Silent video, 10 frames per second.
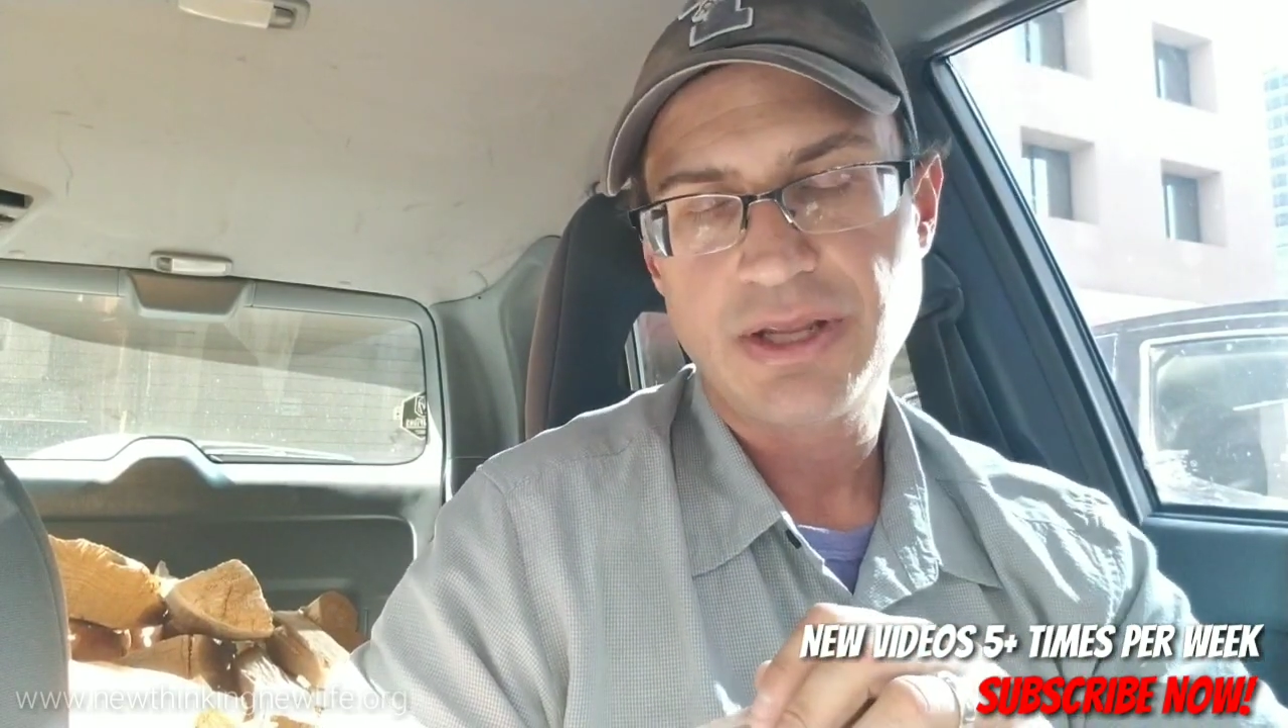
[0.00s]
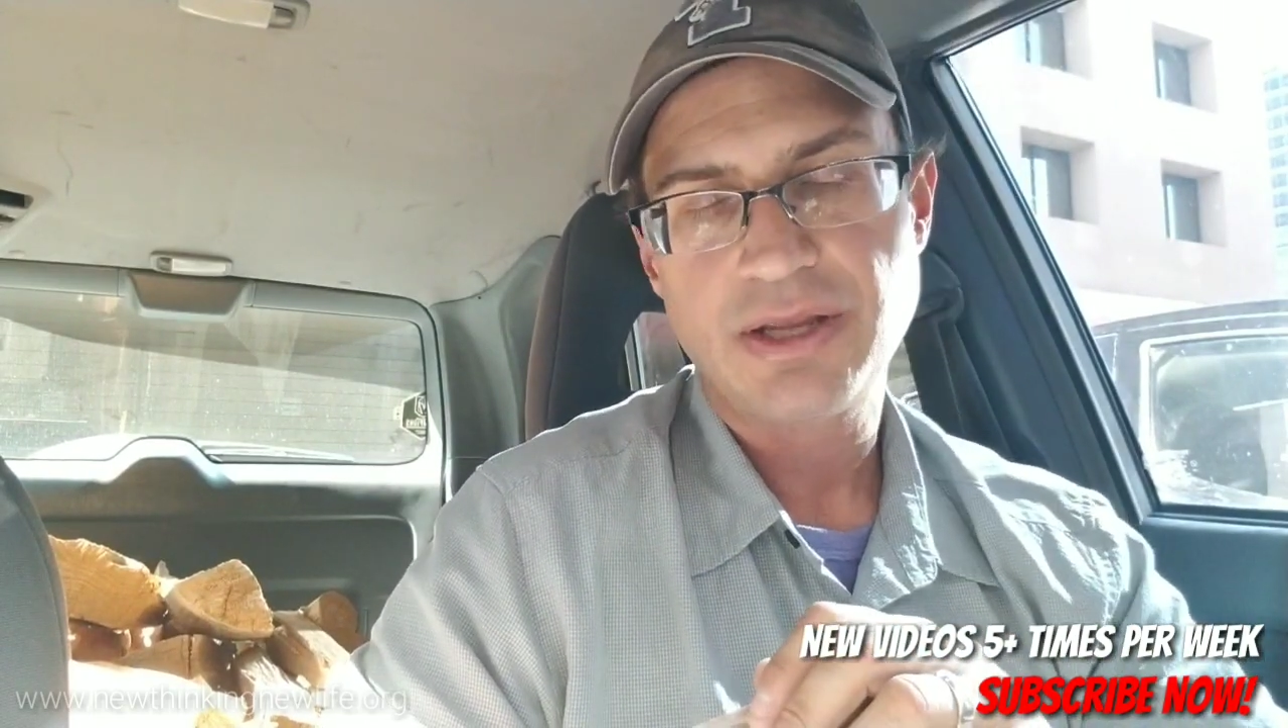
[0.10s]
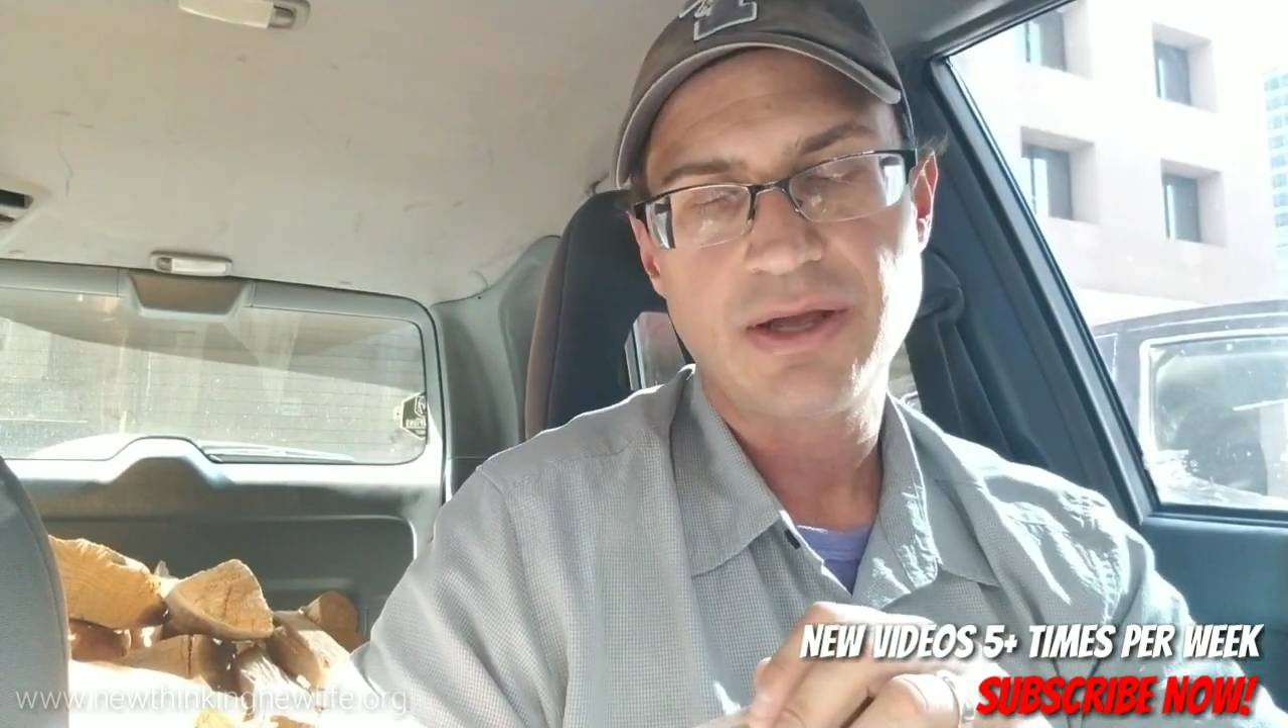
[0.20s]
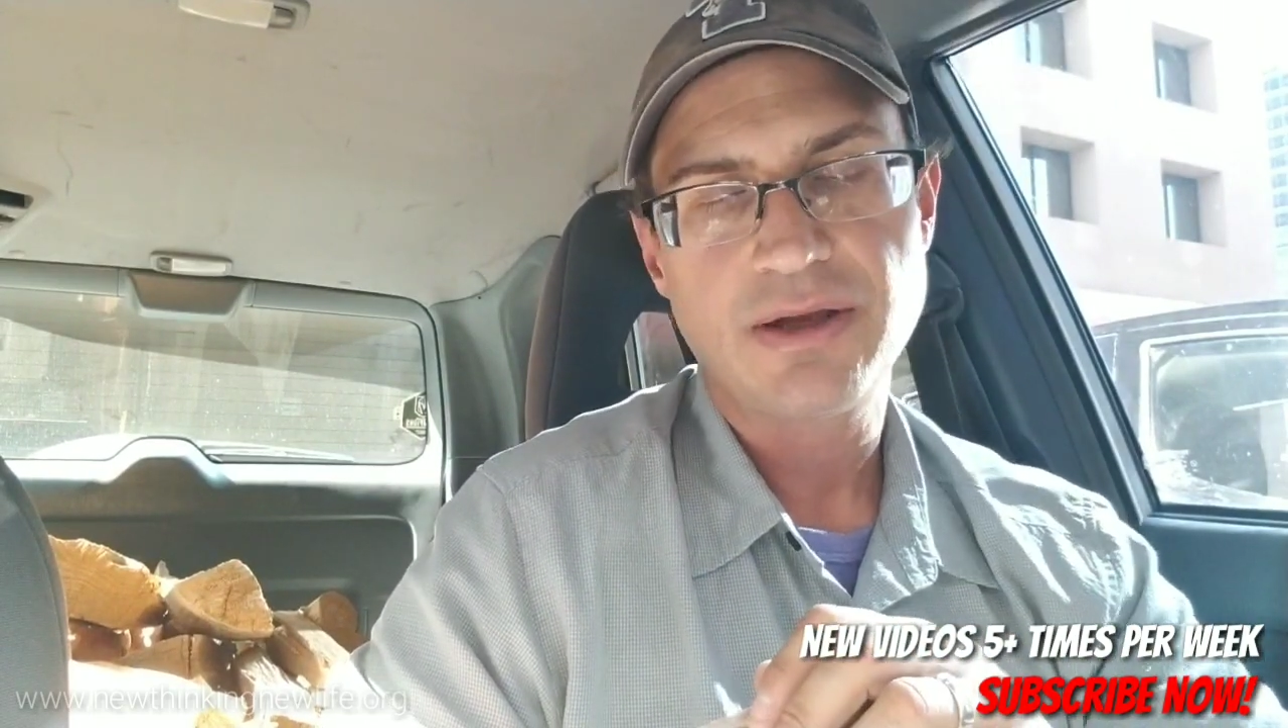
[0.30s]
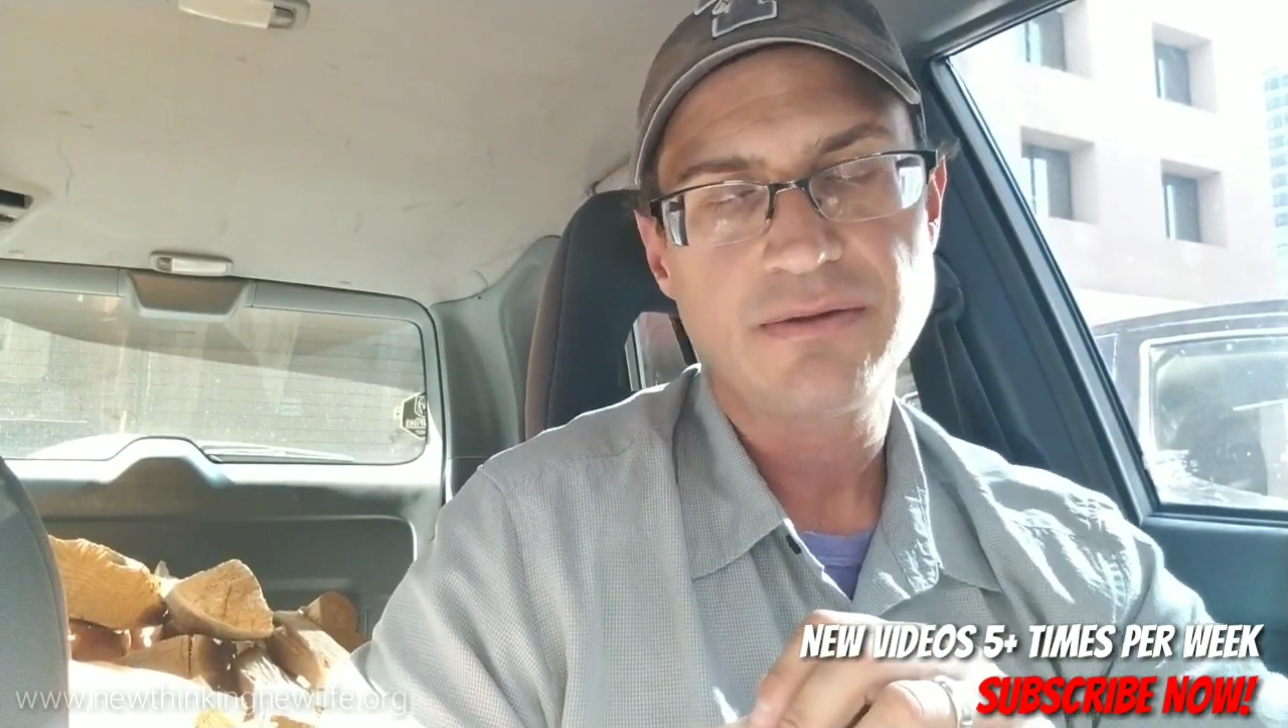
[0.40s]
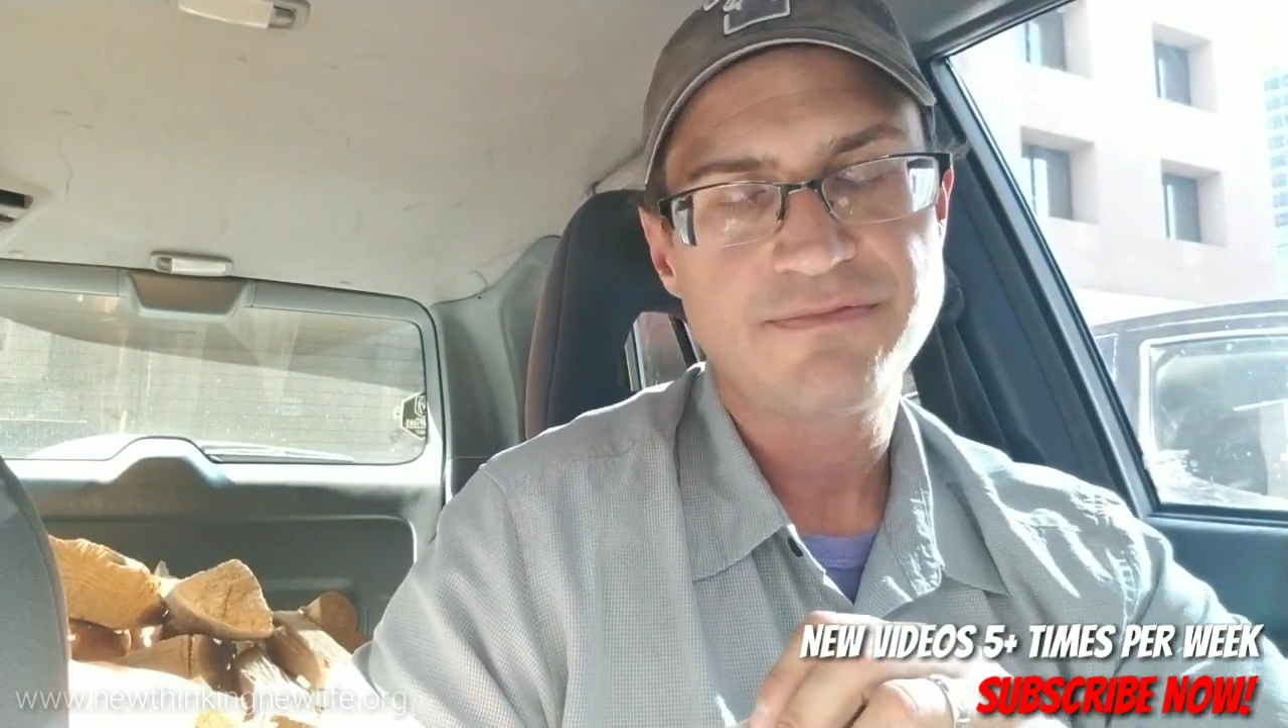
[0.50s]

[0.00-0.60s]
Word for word: a uh,